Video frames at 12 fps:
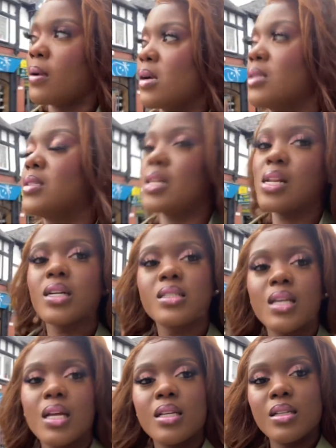and
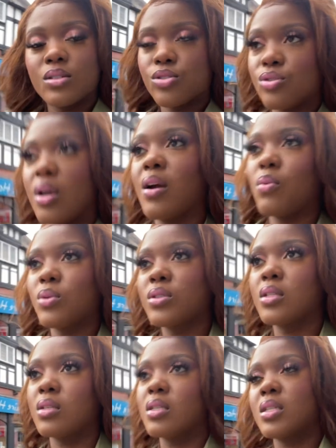selected the shoe I want
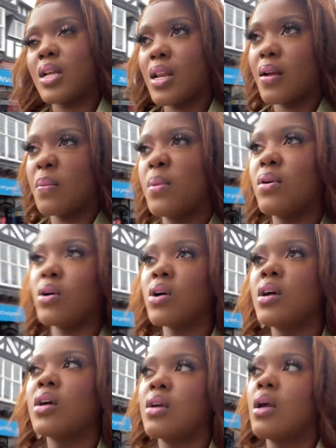to select, but
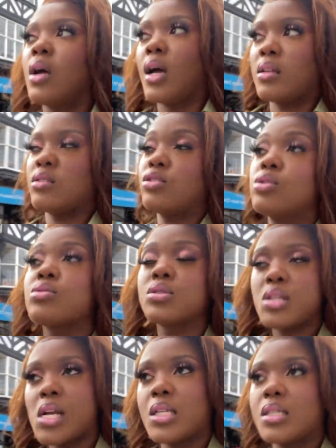the shoe looks
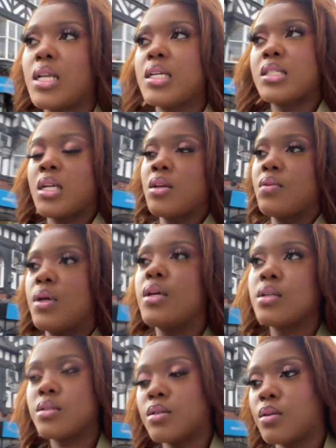like nice anyway,
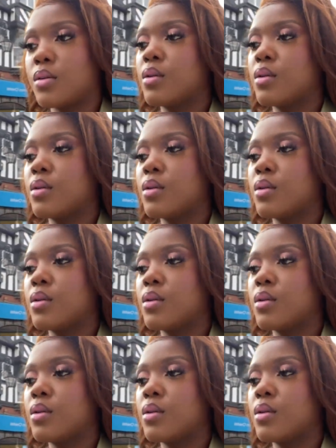so